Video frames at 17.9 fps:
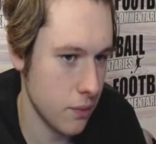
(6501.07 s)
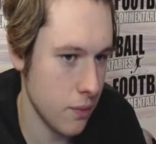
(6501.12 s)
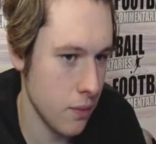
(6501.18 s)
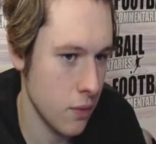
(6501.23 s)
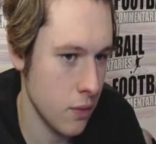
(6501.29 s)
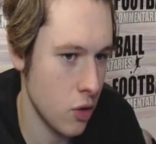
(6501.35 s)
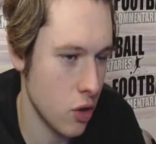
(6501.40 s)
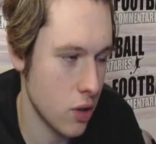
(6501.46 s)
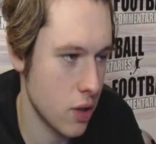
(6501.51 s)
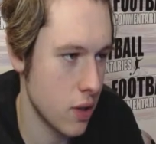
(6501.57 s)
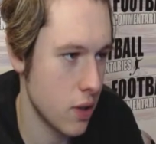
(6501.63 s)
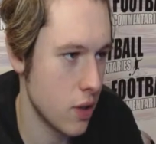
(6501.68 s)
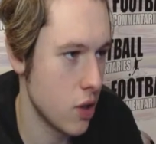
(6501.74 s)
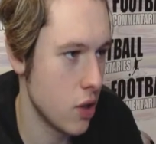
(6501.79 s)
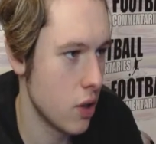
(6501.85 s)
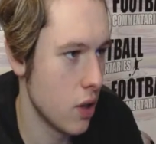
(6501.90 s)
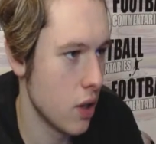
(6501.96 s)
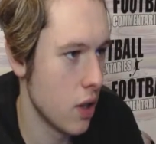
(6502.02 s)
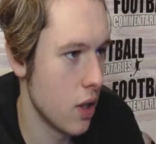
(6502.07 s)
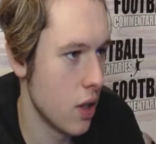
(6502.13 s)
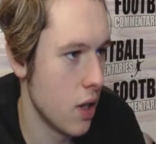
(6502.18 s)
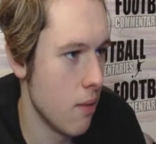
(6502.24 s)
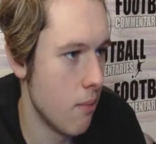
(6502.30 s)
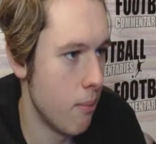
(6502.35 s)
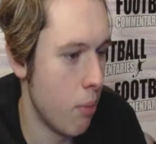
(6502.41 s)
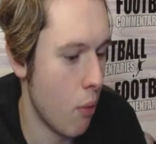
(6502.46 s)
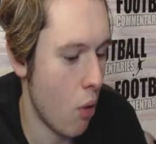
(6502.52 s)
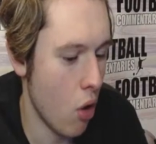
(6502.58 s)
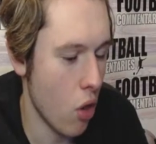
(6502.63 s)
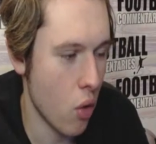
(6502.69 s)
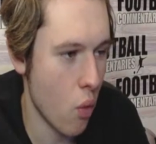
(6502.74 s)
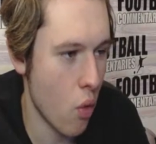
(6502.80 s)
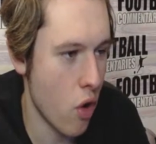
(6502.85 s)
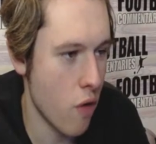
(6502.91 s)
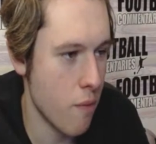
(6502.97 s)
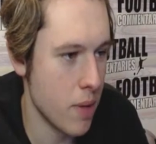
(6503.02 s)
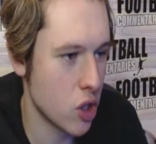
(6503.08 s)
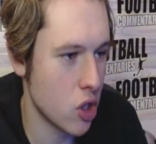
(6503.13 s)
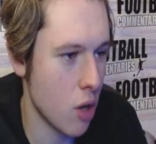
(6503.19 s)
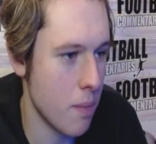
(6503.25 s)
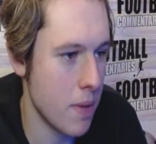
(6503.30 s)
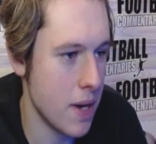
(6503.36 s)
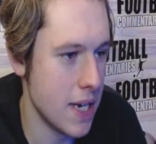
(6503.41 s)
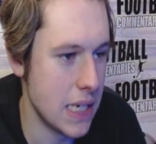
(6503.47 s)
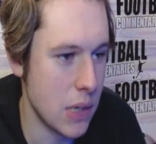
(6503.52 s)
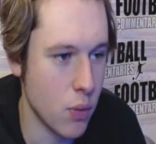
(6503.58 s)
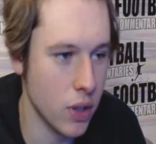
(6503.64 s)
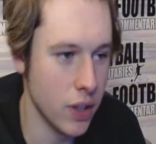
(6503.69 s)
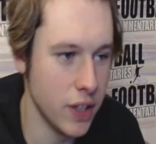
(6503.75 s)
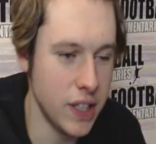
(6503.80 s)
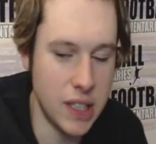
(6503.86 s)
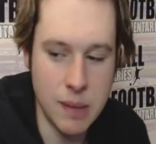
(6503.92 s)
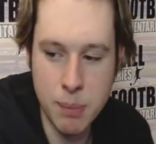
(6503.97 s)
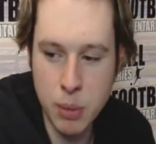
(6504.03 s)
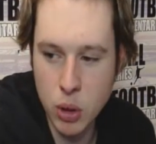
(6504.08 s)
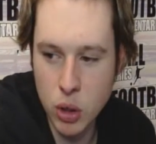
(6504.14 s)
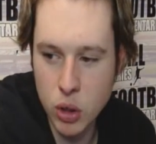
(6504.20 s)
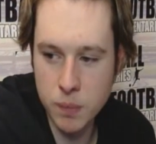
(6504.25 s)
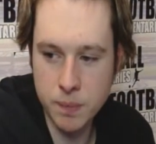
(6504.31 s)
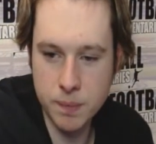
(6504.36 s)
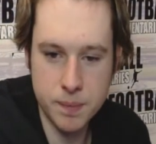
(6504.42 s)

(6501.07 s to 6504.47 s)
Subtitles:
Just blocked the run of McTominay as he released the ball.